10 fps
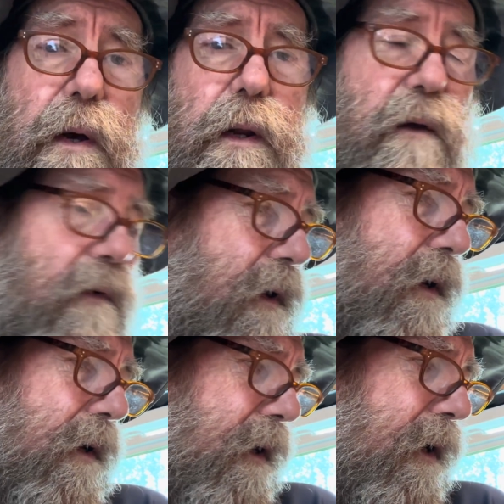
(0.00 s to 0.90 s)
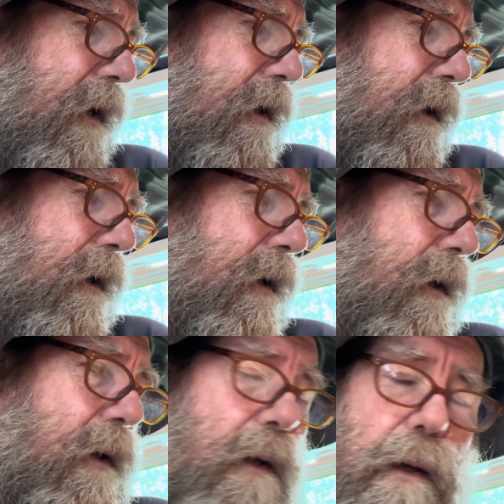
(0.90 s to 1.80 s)
if not, I got a
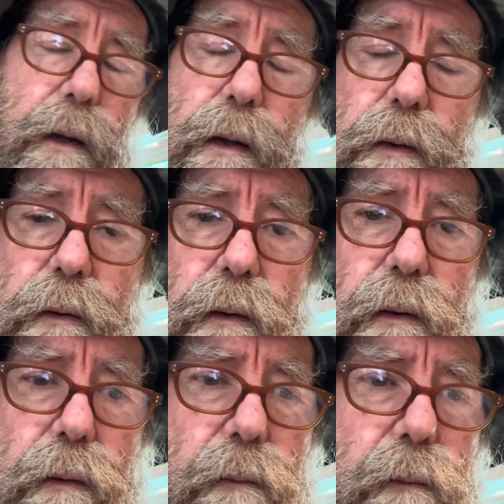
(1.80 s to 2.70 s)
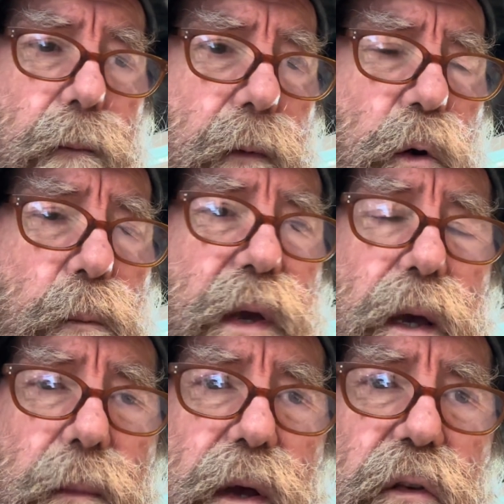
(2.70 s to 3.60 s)
uh, new BMS